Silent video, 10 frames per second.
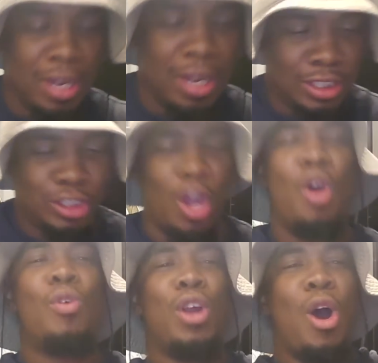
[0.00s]

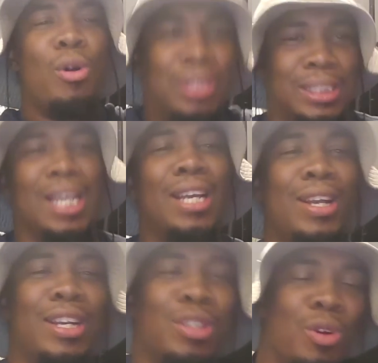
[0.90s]
Stone Cold
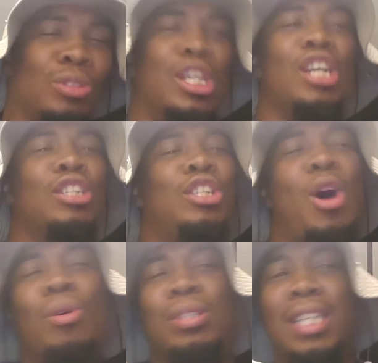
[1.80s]
stunning dudes.
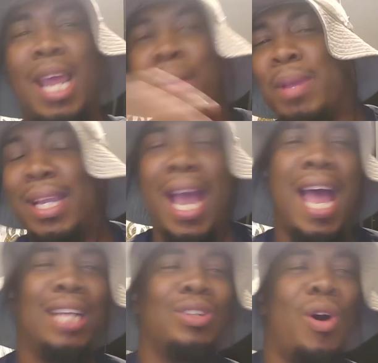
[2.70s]
Choke slamming
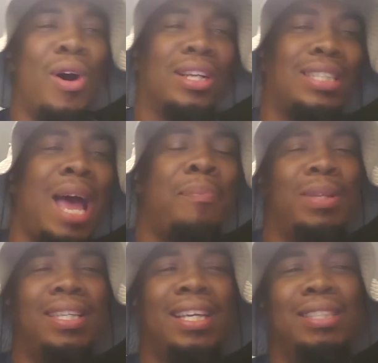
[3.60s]
guys all on top of
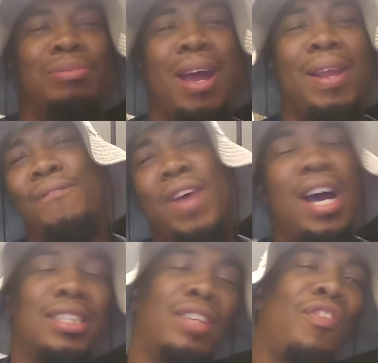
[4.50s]
things, right?
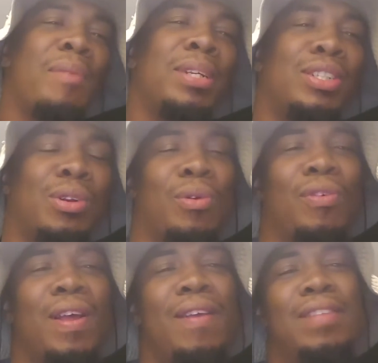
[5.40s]
Furthest from the truth.
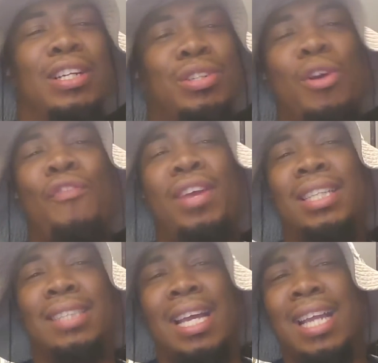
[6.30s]
The truth is,
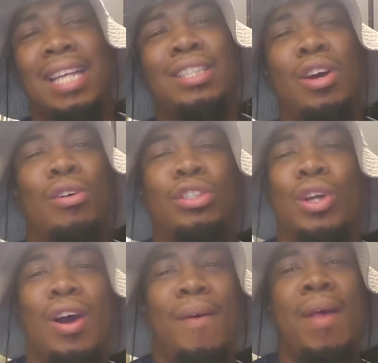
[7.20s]
like I told
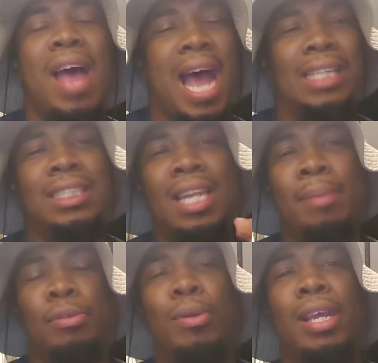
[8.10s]
y'all, I
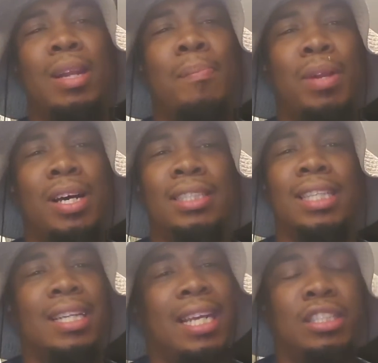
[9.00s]
slept three of the Bloods
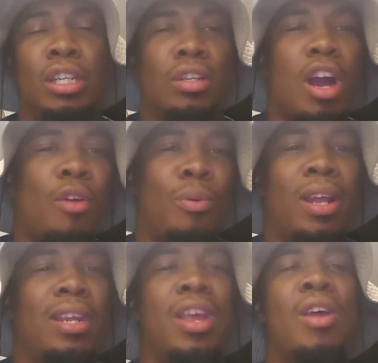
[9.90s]
and I took off
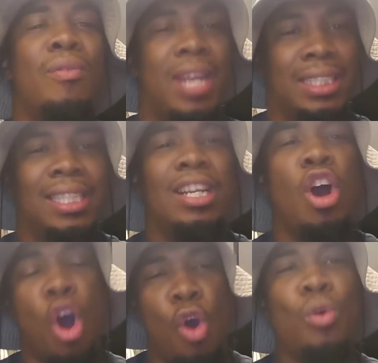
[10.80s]
running when I see the
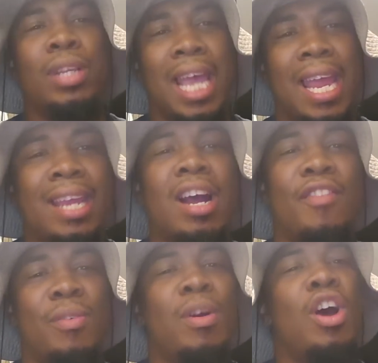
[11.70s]
whole gang of
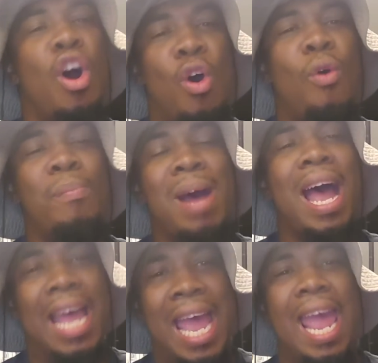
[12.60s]
them on my
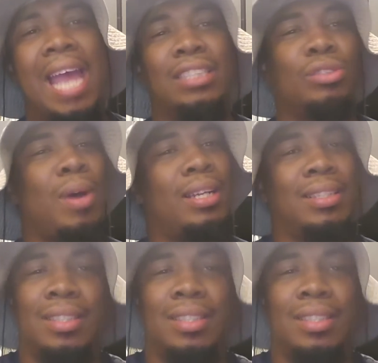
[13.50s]
ass. So